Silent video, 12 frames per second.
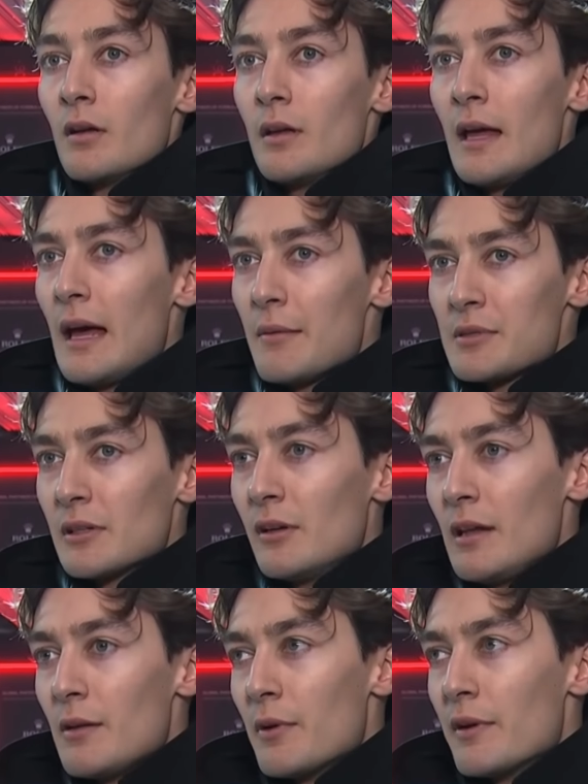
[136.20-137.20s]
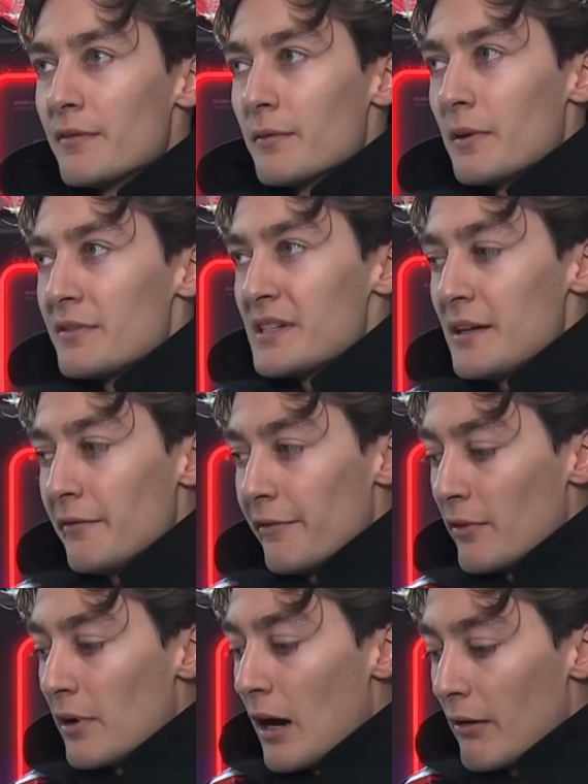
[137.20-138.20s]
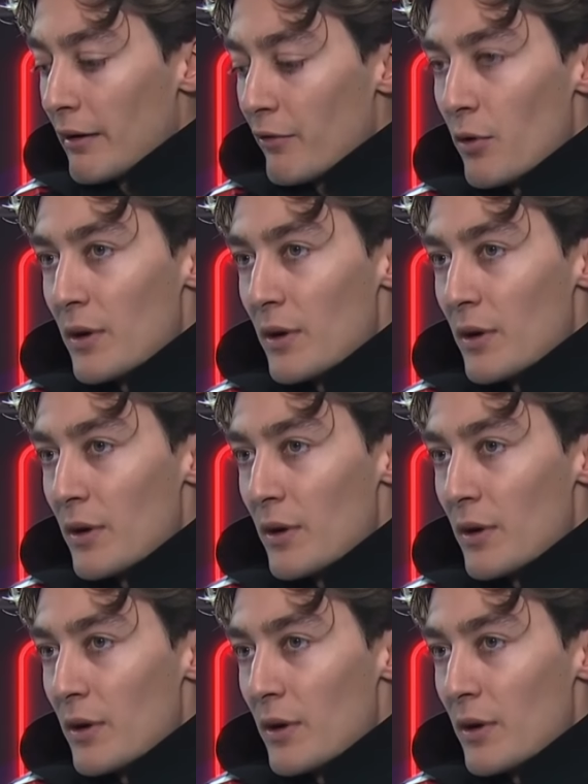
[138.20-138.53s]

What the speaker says: Yeah, absolutely. We've seen Ferrari have